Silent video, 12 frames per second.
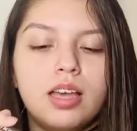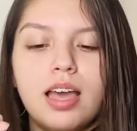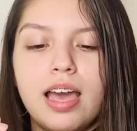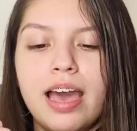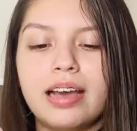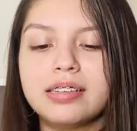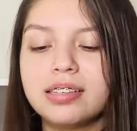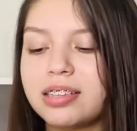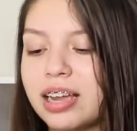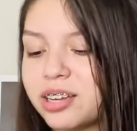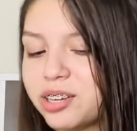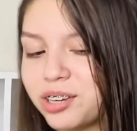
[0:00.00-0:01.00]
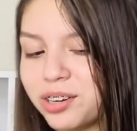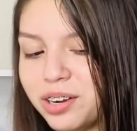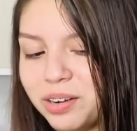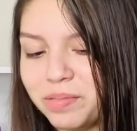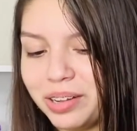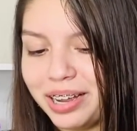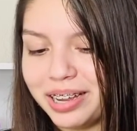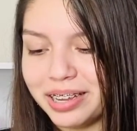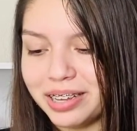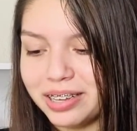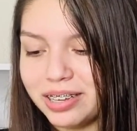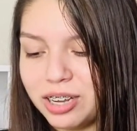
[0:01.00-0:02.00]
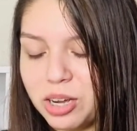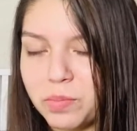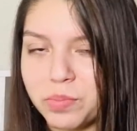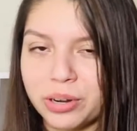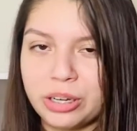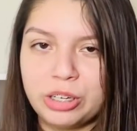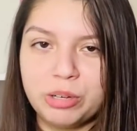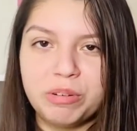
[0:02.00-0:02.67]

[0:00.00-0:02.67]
the texture of like a brush